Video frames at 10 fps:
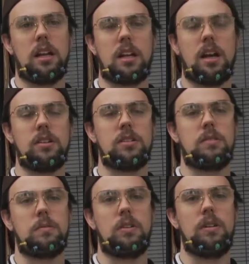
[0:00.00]
that's
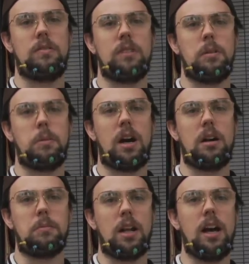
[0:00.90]
good for the
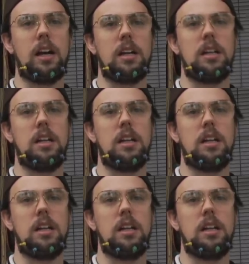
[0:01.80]
bottom line.